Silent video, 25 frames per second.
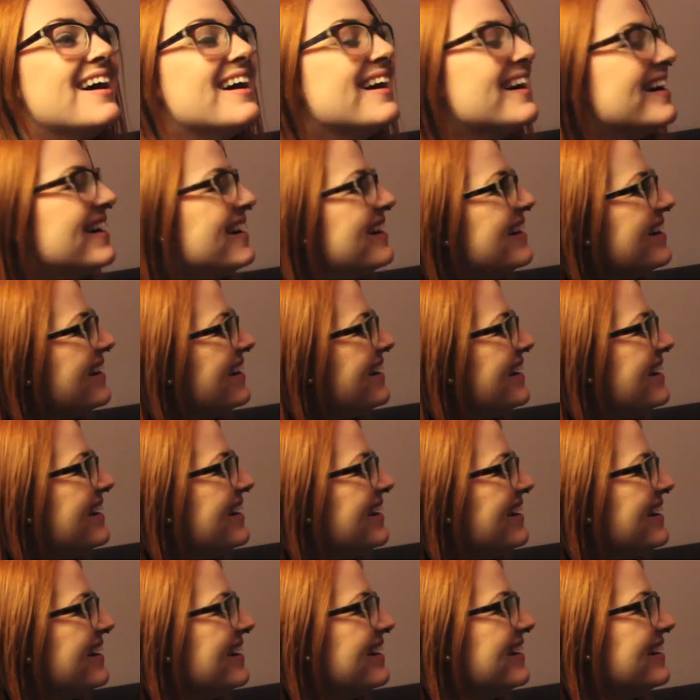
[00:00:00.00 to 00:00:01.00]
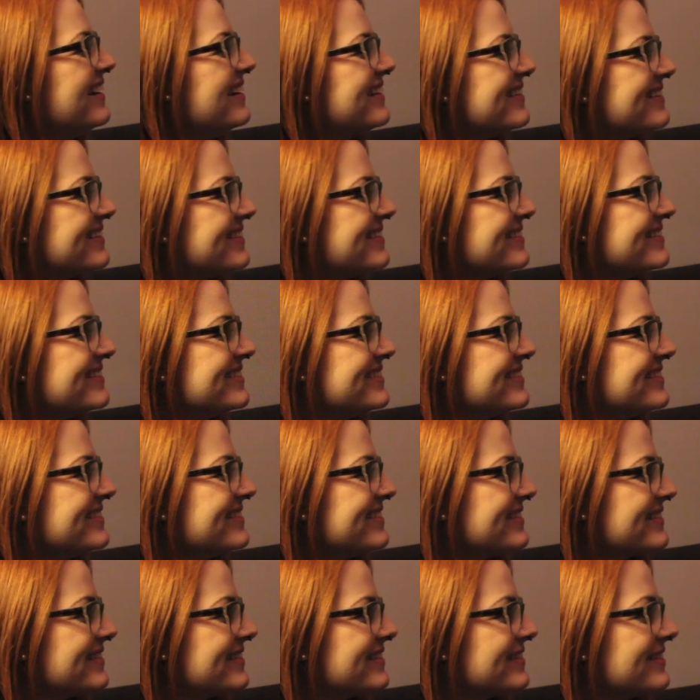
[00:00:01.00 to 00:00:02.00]

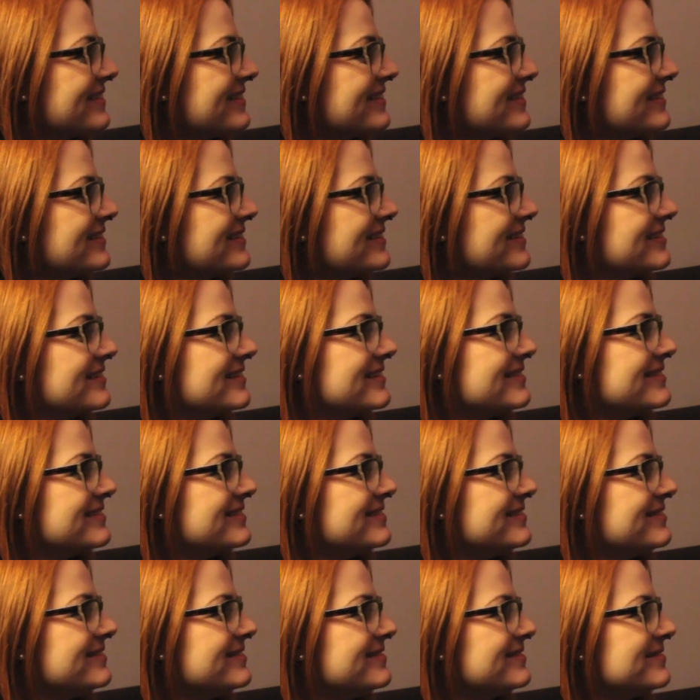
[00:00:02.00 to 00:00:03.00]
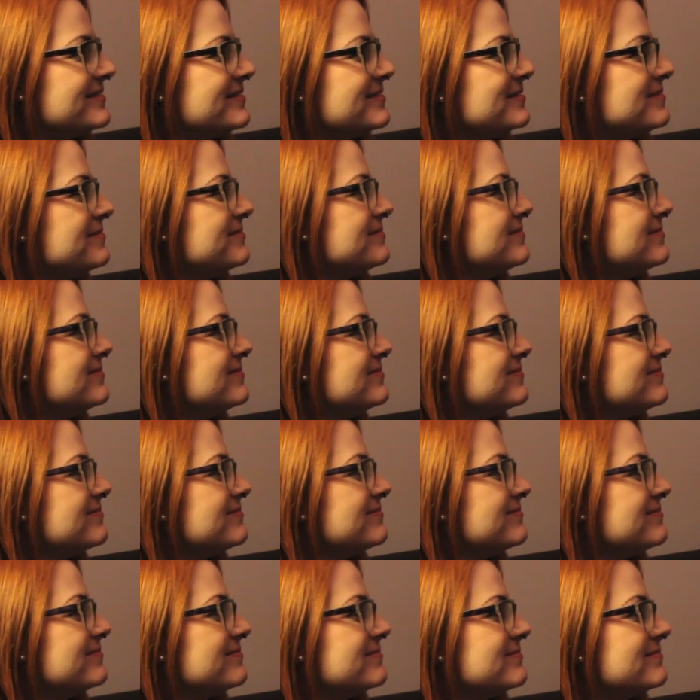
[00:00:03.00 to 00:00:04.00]

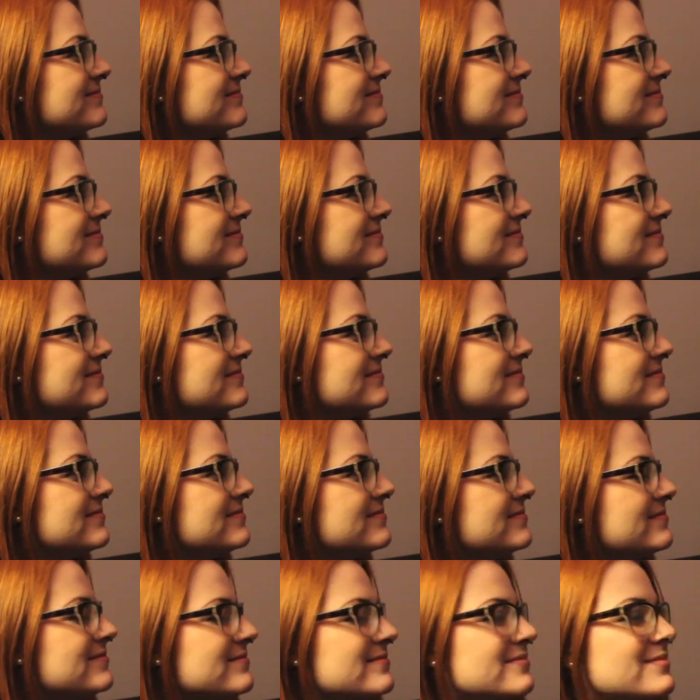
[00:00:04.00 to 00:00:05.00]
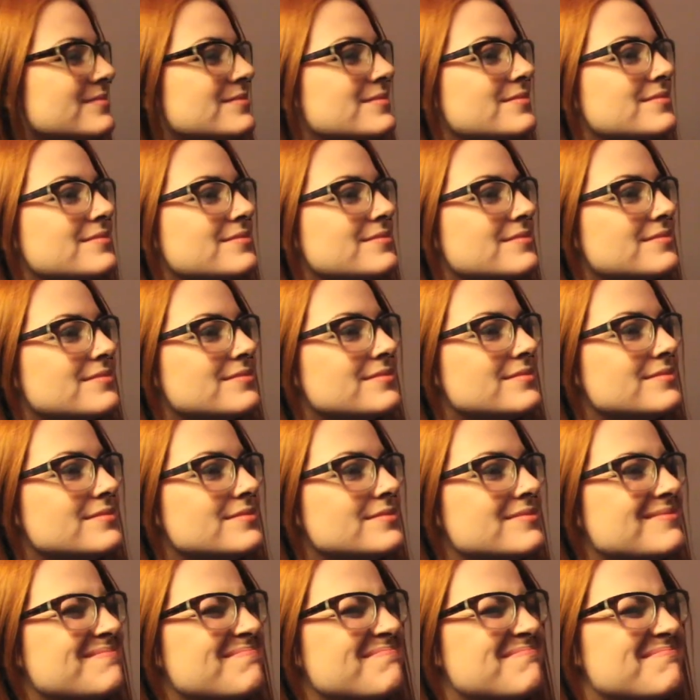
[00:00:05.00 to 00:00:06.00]

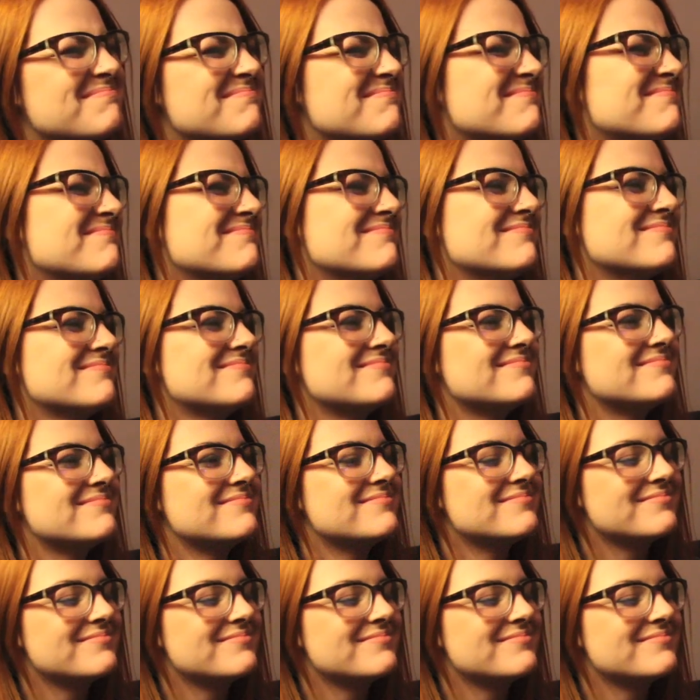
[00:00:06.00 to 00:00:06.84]
No words are spoken by the person on screen.